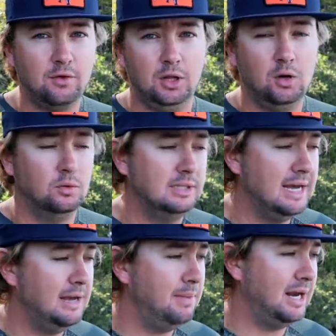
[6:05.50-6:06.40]
for a long
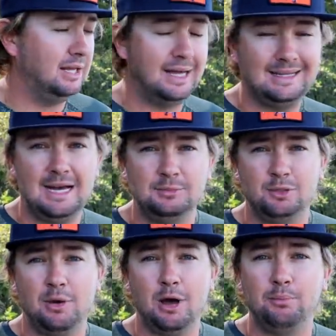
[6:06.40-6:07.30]
time, and a lot of times
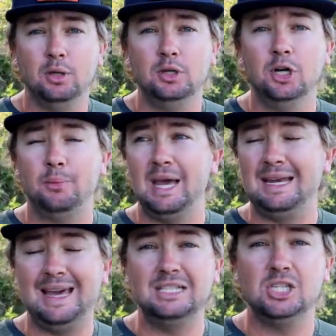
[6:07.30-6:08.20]
it's about pulling up and
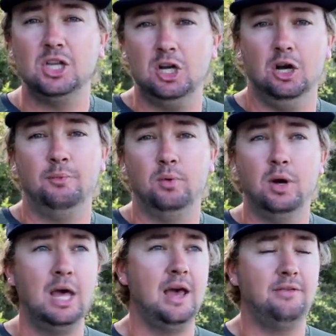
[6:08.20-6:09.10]
catching the couple
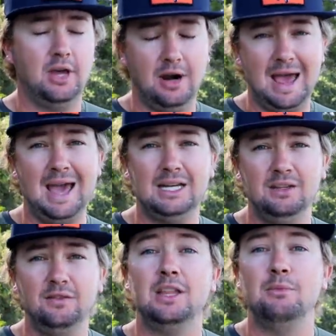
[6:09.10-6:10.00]
that are
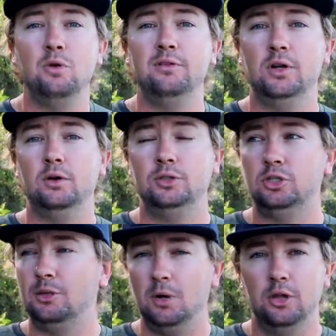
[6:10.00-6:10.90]
active and then moving on to
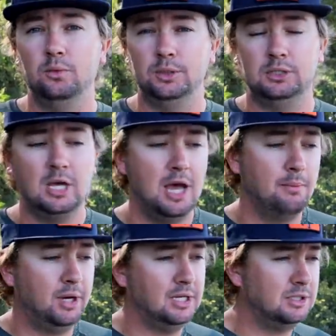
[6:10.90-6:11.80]
some other ones,
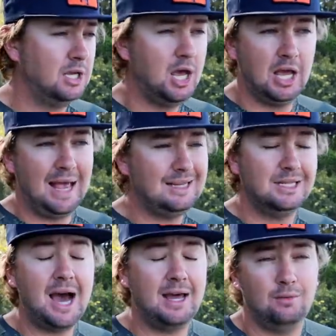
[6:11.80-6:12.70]
because it's
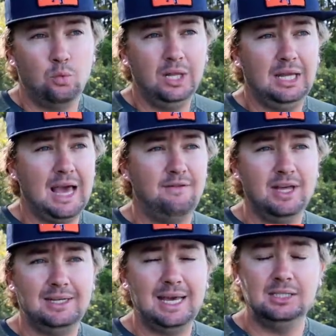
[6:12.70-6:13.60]
not really
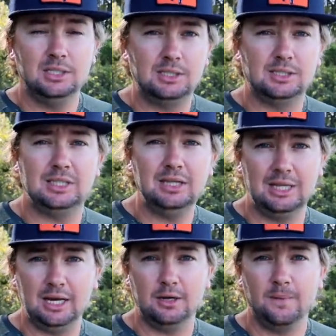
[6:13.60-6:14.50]
advantageous to sit
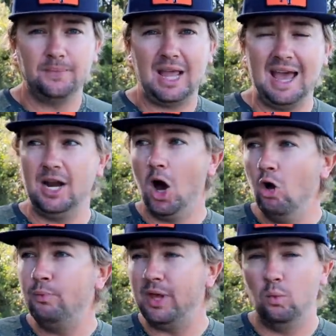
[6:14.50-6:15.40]
there and
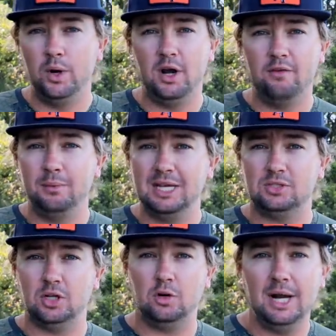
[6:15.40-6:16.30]
hope that one of them
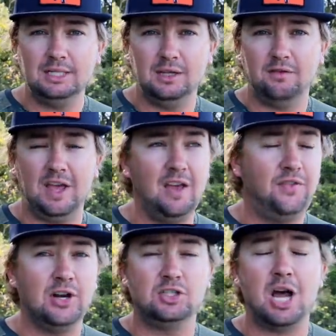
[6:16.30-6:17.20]
gets aggressive if
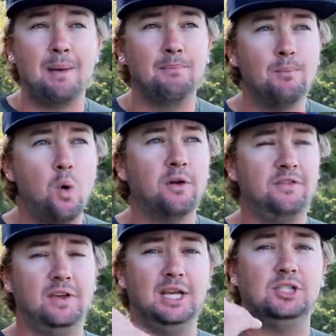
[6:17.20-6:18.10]
there's not more
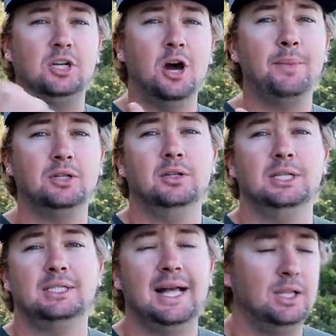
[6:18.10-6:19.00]
fish coming to
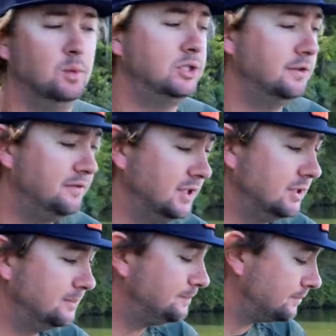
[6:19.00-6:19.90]
exactly what you're fishing.